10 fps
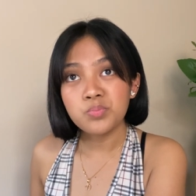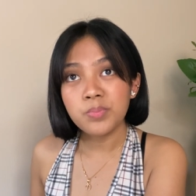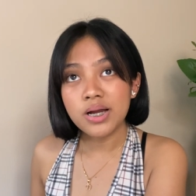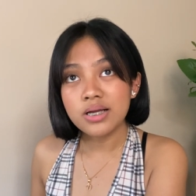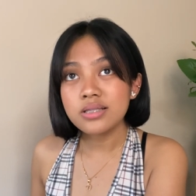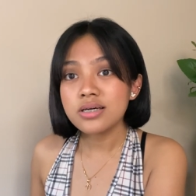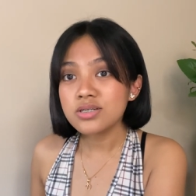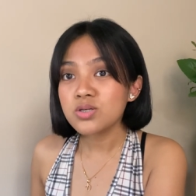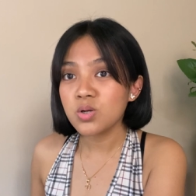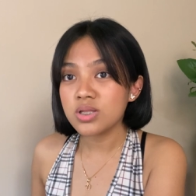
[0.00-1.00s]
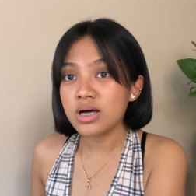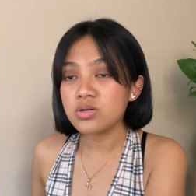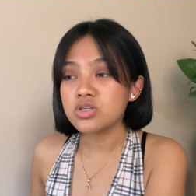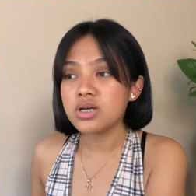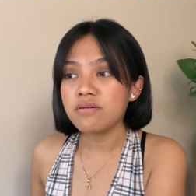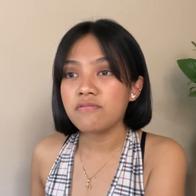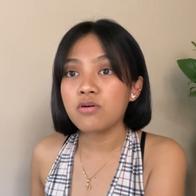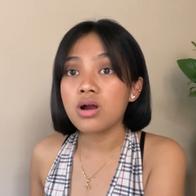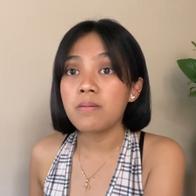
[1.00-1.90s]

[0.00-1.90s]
parang nag-sold out siya for a